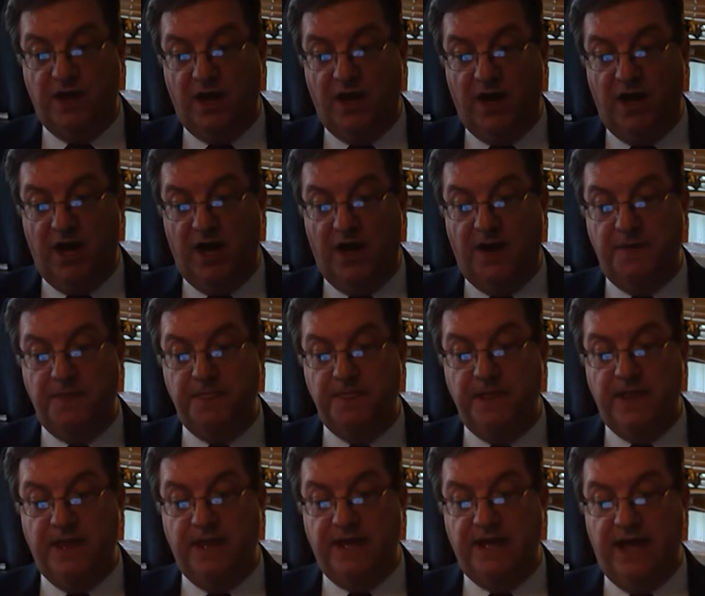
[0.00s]
Uh,
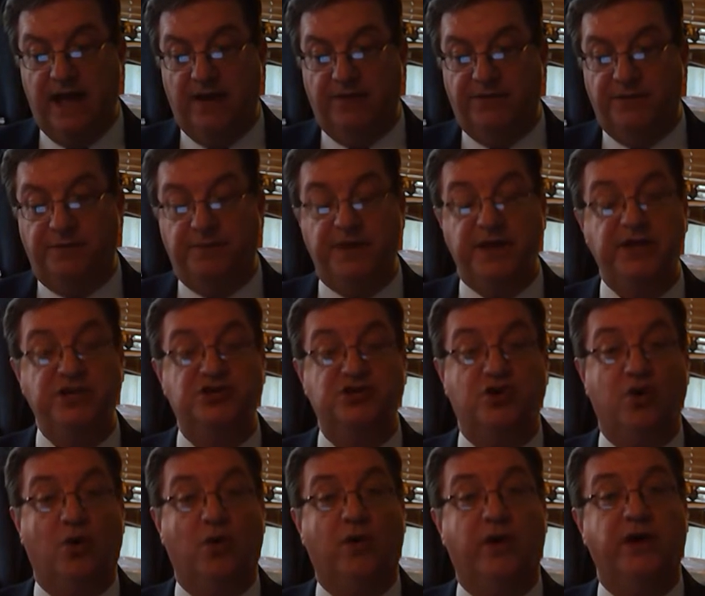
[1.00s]
now, the Peace
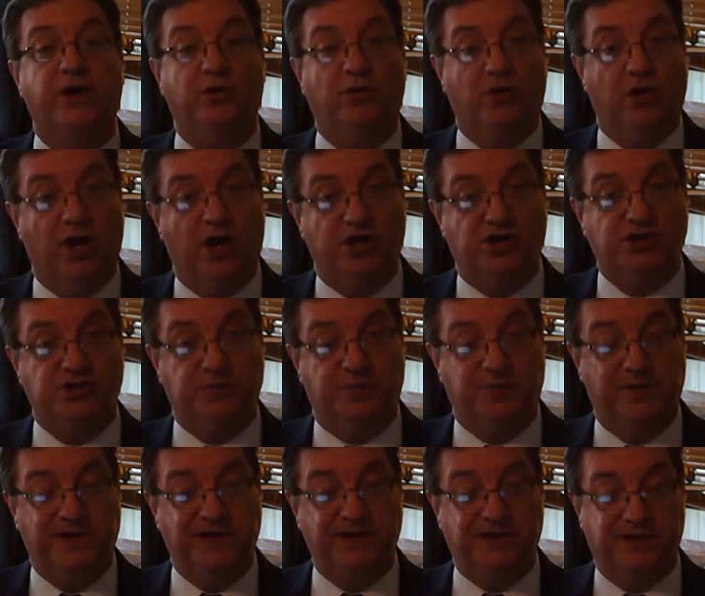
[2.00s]
Corps, he will launch
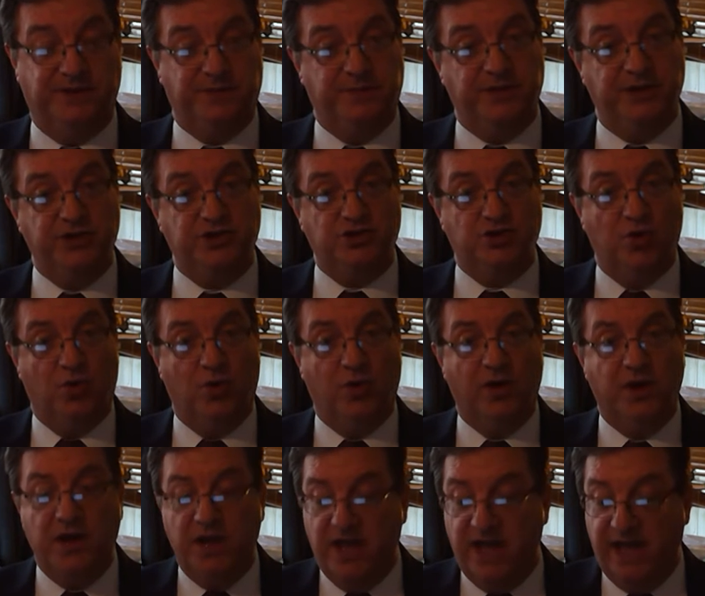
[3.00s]
the, the Peace
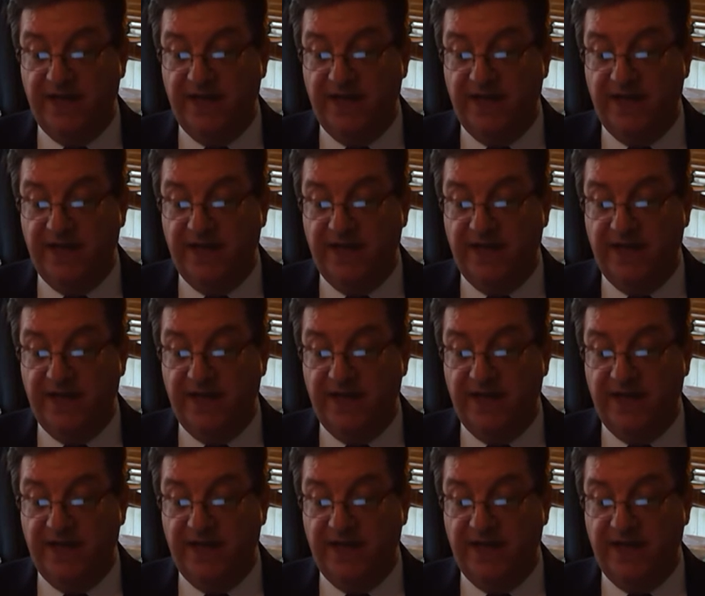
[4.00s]
Corps.